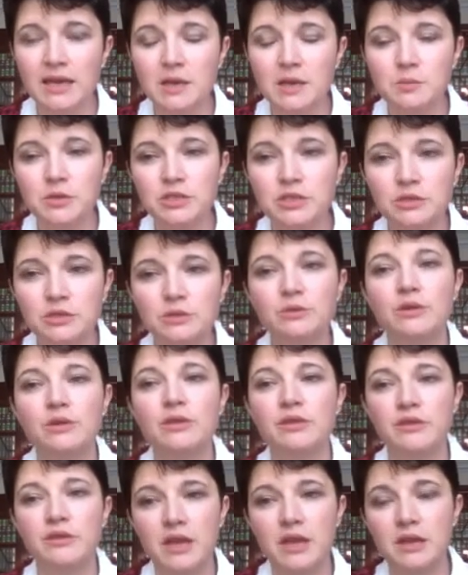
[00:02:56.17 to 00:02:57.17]
And number two,
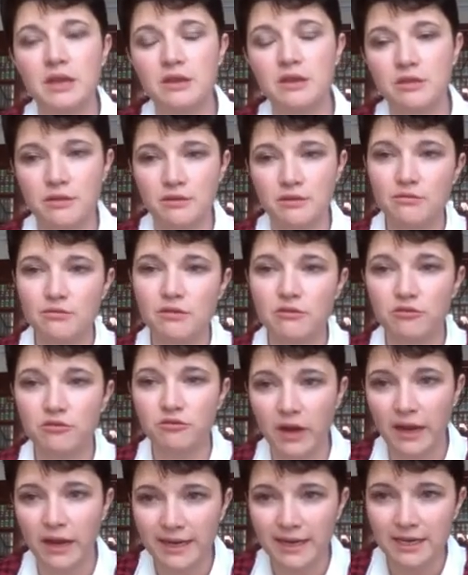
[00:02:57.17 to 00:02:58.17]
think through the
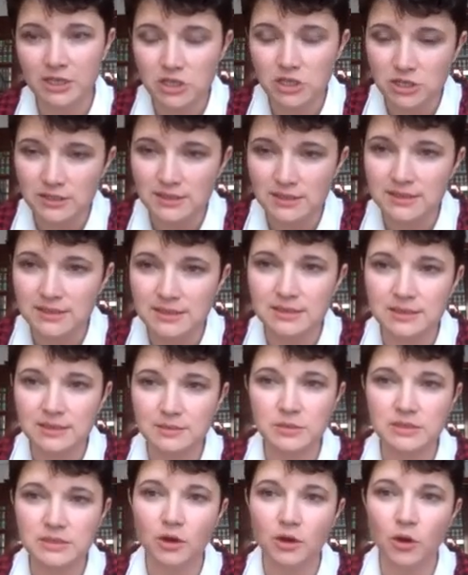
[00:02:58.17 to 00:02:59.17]
financial
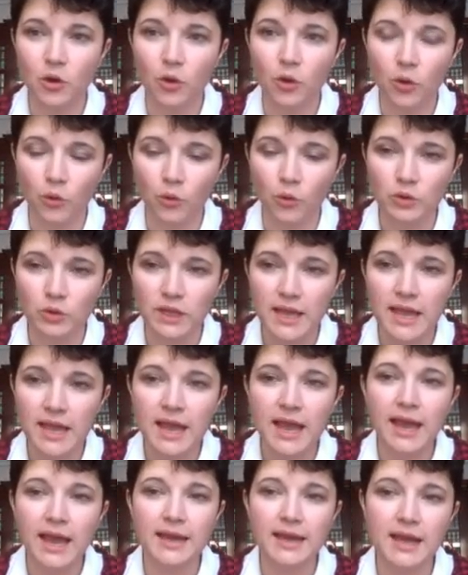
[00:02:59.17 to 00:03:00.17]
system as a whole
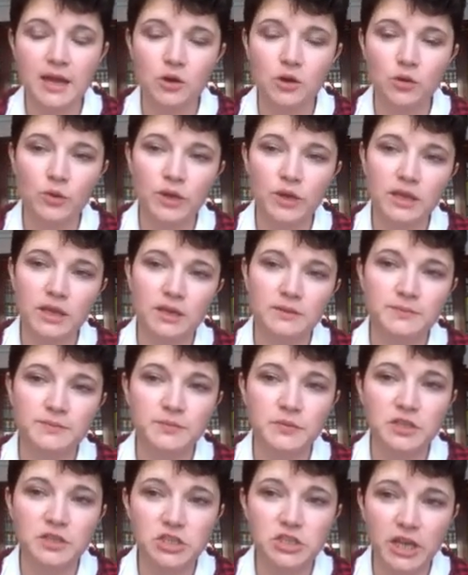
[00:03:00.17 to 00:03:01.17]
and how we can